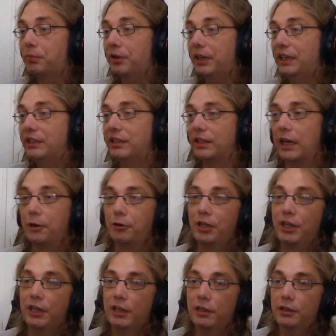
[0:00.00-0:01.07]
place it out
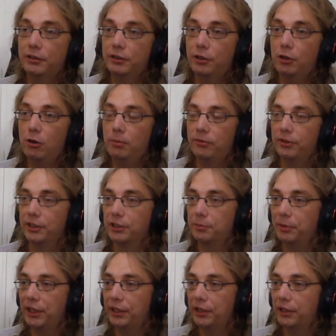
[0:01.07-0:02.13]
here, hopefully it's
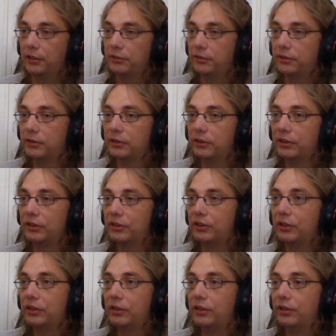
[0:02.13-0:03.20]
big enough.
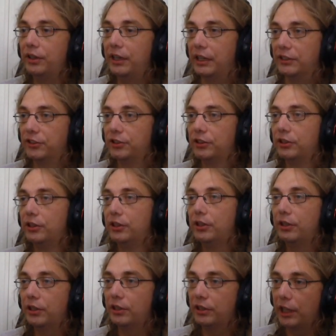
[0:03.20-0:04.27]
Yes.
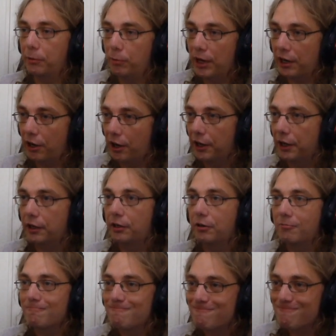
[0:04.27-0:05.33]
Then we're gonna
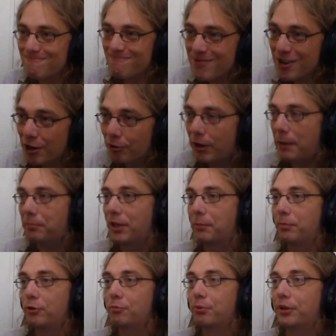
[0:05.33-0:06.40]
grab
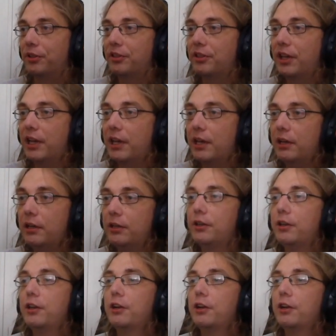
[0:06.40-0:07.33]
that blueprint there,